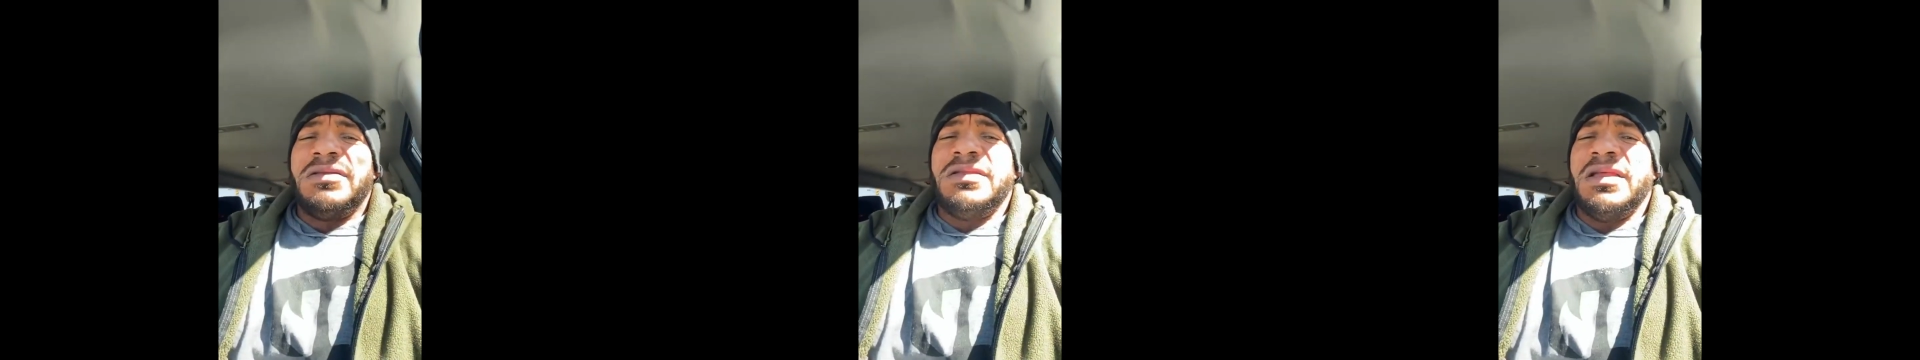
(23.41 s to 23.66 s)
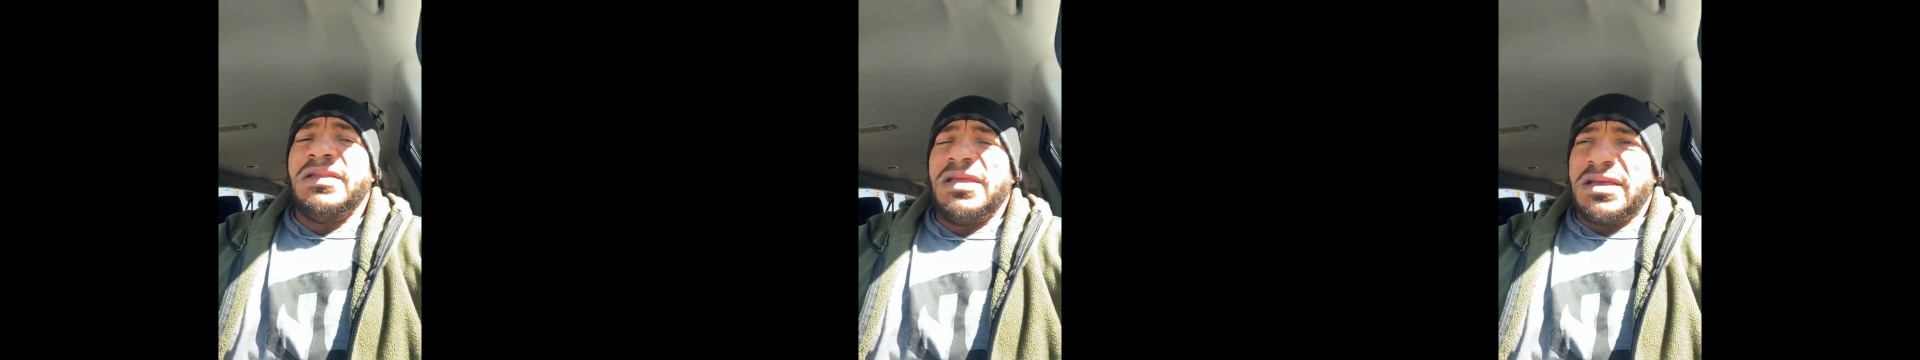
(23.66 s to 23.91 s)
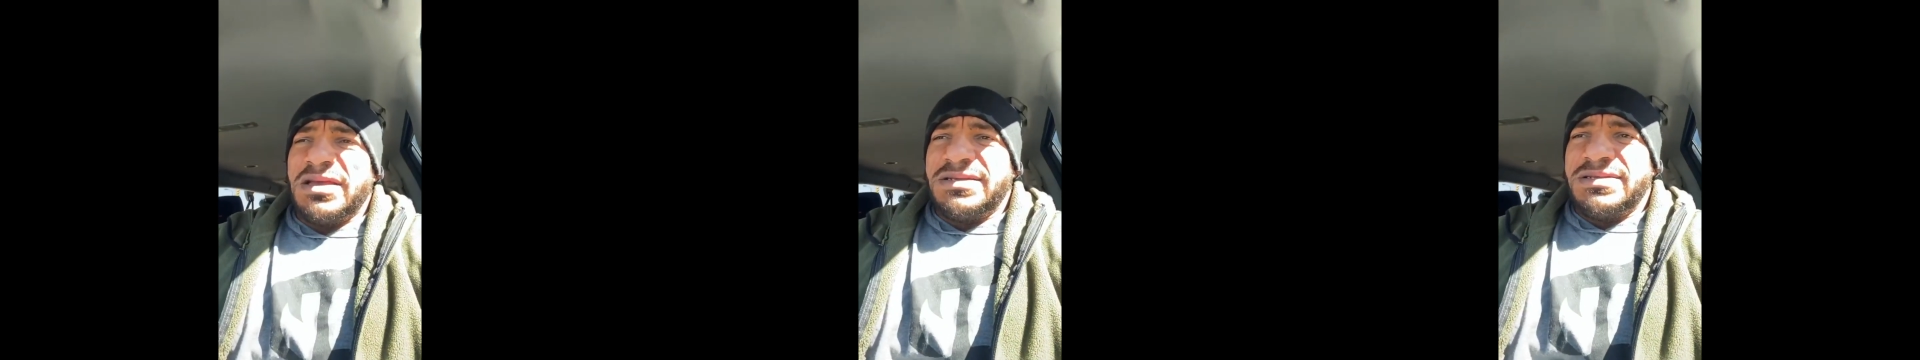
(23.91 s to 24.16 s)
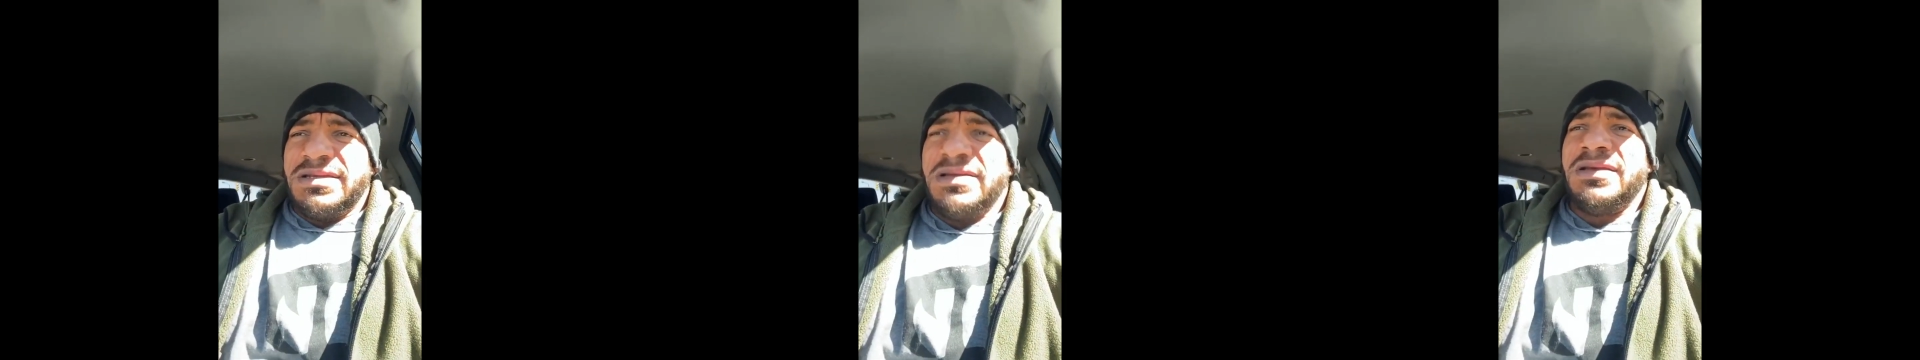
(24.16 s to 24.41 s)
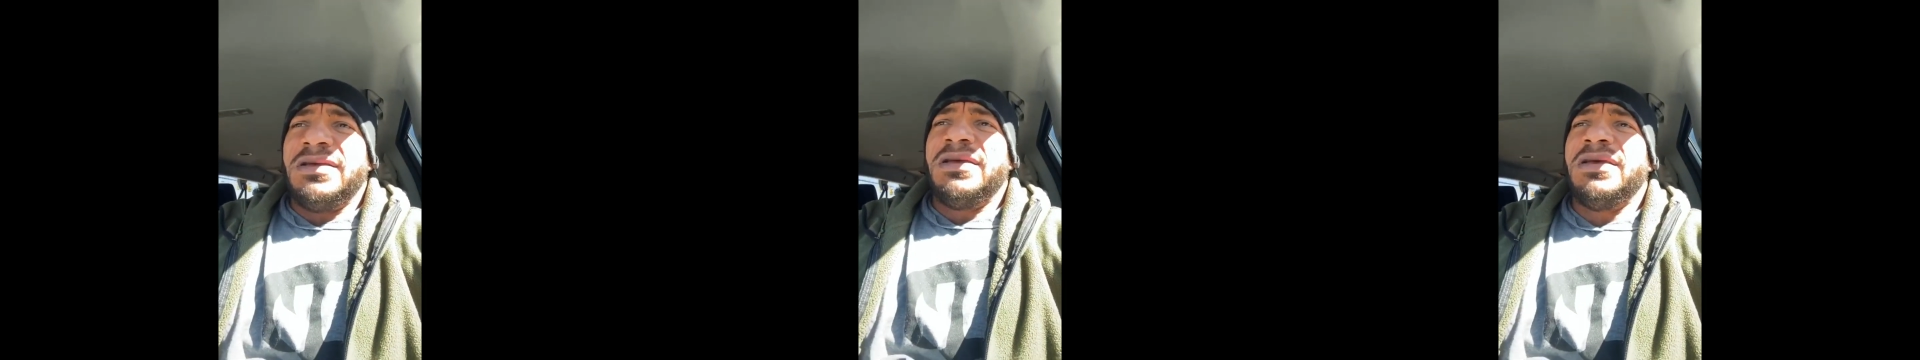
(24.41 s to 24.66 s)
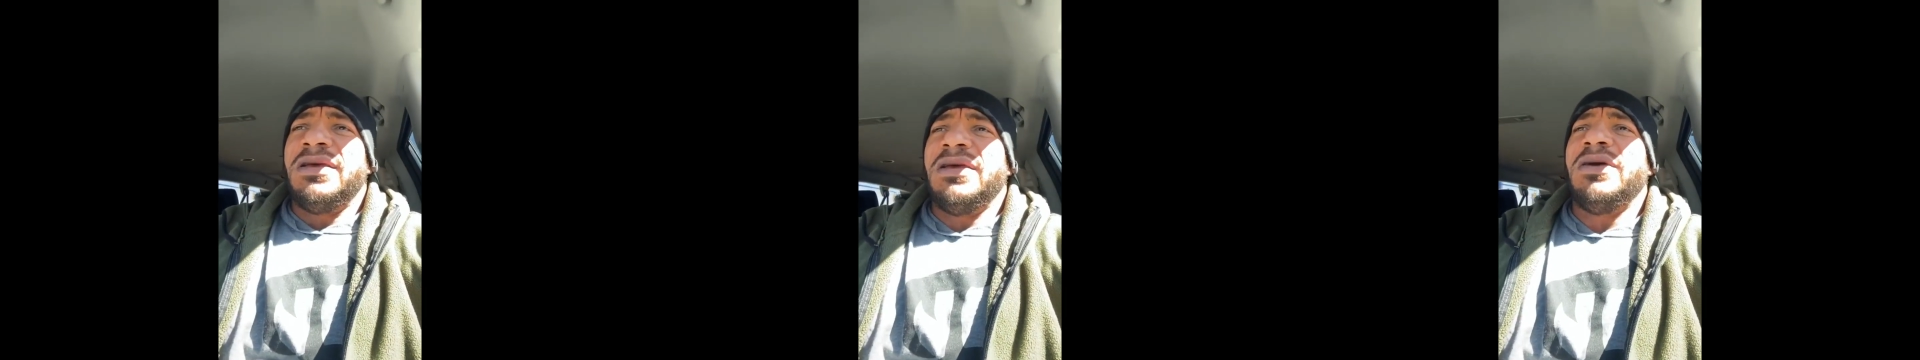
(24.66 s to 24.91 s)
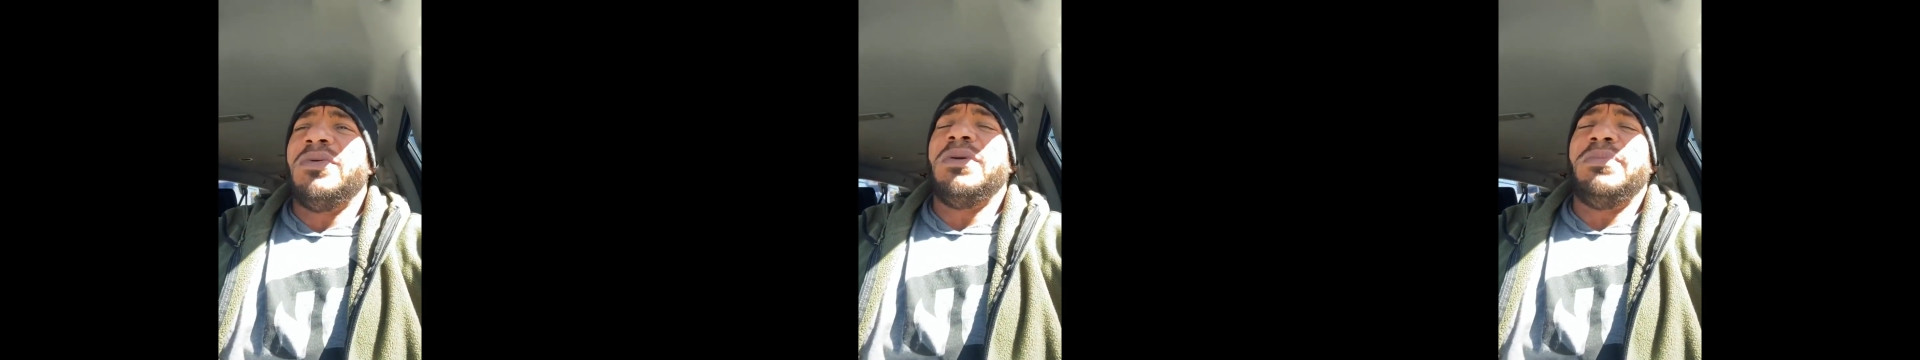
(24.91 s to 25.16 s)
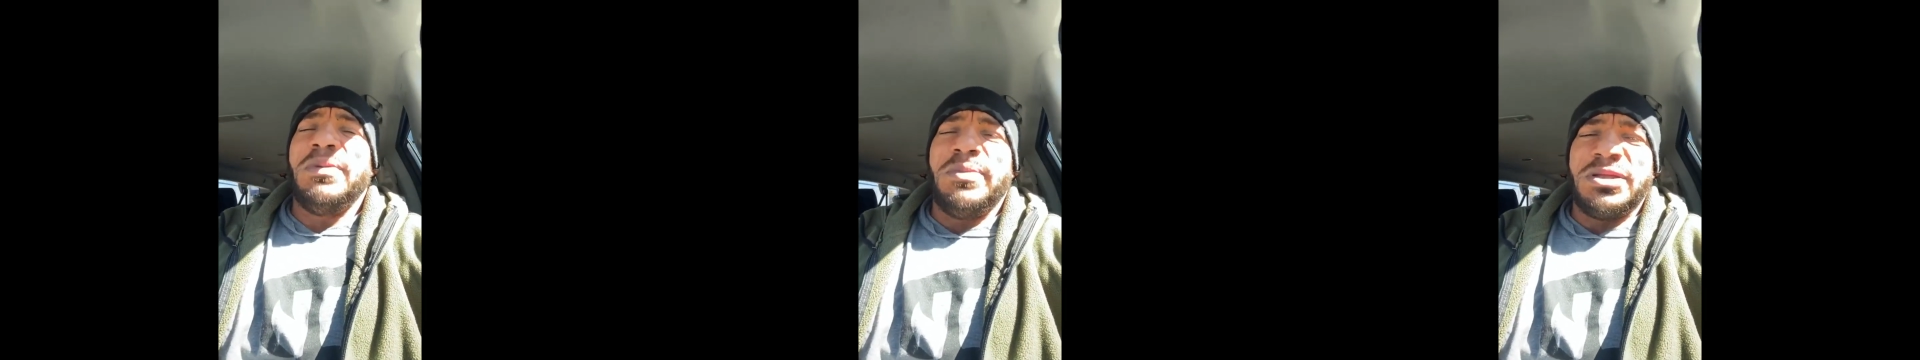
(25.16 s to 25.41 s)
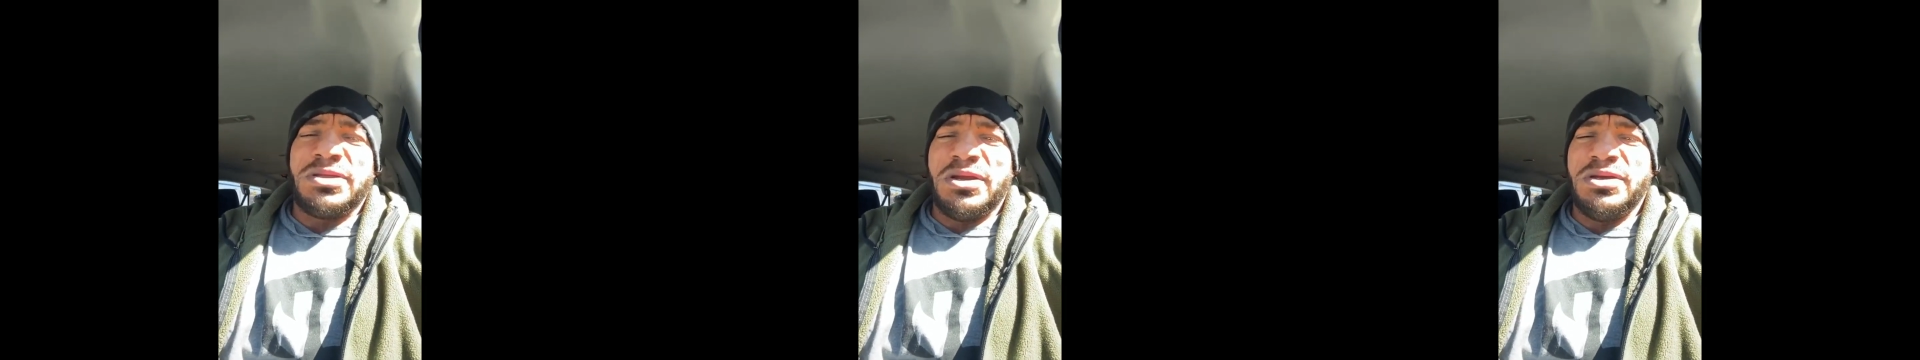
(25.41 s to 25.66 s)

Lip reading: the next will be better,